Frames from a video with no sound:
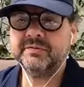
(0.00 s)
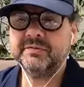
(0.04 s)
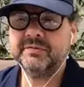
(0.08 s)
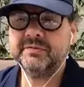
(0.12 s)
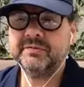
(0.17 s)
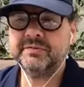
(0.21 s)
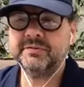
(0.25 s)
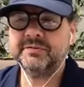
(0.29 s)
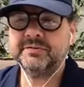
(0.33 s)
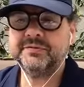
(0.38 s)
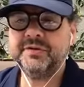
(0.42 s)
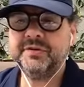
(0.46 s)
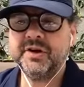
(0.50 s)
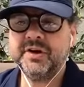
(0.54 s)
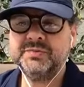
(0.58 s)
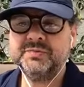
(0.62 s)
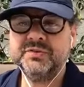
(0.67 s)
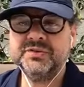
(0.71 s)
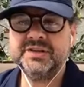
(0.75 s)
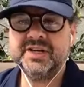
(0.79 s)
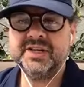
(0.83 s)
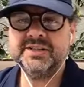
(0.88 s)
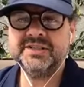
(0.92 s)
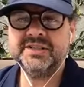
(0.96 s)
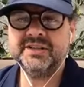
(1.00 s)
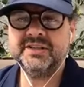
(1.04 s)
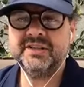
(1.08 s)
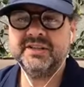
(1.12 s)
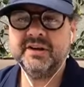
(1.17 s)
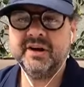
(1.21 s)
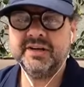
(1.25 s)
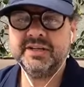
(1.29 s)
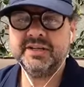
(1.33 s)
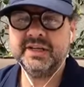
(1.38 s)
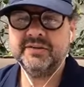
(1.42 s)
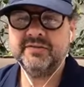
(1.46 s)
first presented the
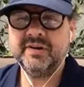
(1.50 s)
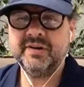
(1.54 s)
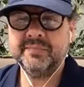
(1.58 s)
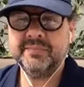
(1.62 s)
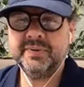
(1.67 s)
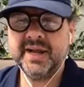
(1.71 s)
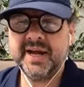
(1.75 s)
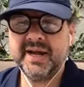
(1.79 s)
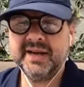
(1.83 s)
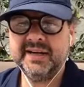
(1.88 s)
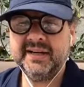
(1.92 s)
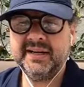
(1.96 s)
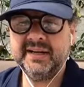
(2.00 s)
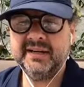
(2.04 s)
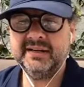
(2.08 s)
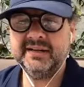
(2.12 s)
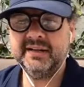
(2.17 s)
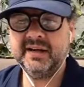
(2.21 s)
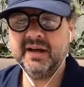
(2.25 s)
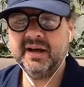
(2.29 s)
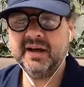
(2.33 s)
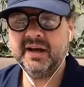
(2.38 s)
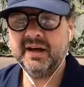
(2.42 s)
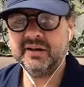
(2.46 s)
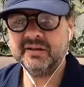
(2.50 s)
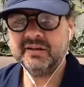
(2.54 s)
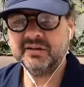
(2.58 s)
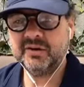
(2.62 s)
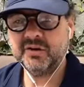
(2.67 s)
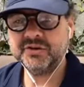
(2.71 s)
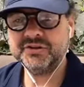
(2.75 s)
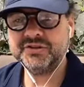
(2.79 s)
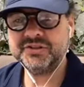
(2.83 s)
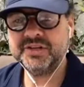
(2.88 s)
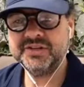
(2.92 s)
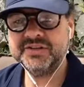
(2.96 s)
idea of unplanning in
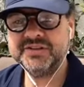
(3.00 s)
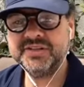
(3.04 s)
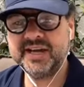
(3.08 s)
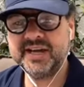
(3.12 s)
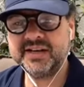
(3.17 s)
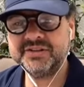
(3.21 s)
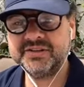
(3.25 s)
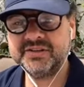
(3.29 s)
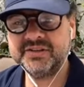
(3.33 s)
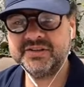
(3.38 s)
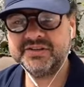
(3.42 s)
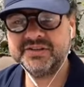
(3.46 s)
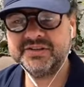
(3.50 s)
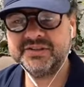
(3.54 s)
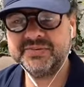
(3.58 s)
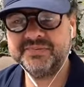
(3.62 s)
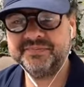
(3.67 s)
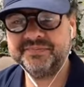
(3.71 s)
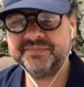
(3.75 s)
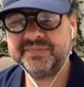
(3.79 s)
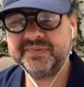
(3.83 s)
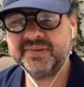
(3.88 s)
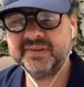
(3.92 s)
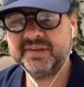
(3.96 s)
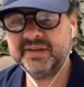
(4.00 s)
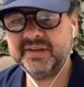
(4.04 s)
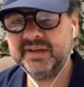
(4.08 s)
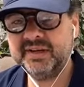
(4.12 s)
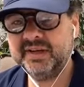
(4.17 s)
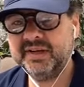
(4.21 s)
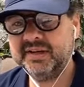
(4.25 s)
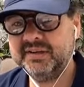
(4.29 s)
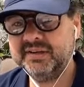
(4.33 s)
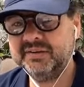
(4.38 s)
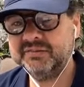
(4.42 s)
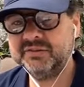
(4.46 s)
Austin, Texas
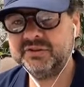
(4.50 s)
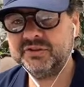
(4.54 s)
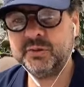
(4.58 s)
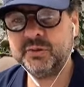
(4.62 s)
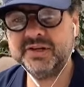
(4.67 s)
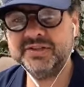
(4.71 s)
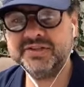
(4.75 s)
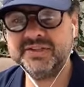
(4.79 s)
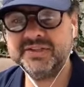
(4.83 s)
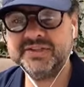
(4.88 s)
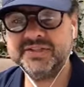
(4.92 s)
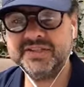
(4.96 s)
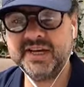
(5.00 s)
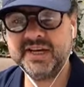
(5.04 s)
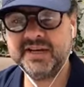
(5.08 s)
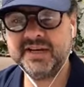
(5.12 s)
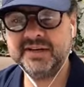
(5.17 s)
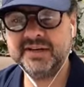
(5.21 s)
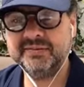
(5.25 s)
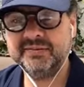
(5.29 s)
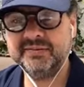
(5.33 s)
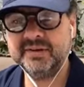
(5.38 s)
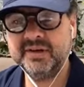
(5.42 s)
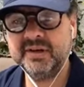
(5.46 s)
in 2010,